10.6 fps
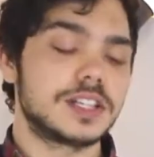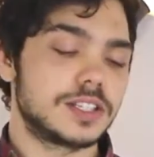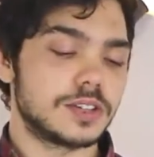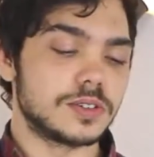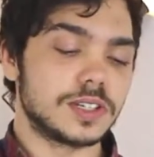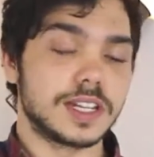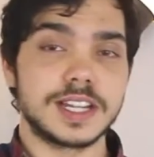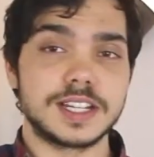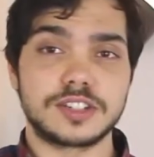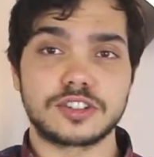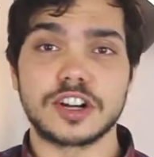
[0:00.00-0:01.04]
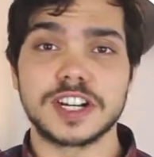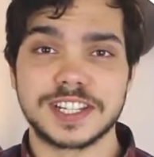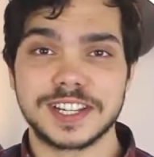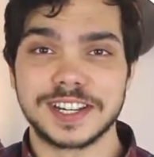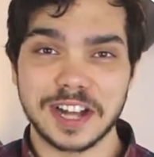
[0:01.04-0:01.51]
So let's try
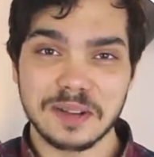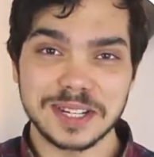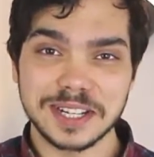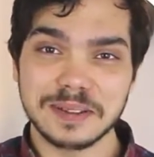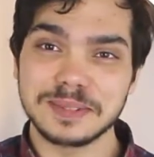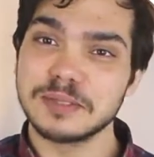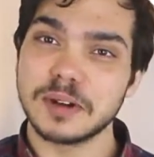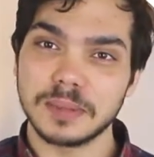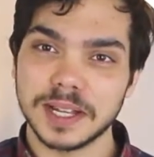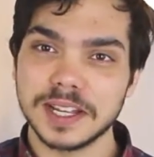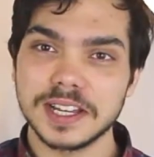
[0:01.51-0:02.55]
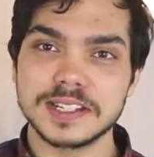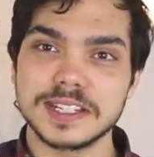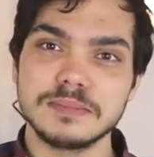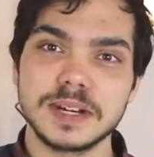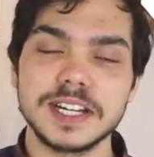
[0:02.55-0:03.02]
saying Humpty Dumpty while playing our
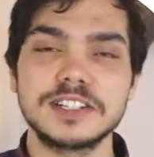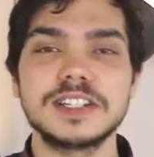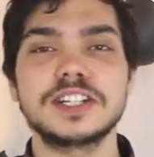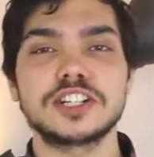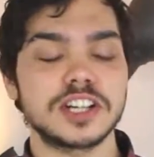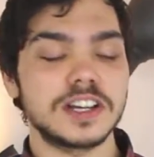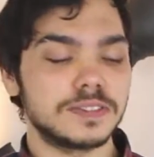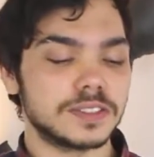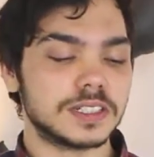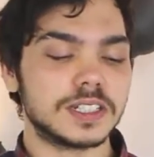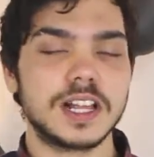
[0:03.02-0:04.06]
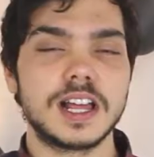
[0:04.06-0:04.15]
D minor in a shuffle.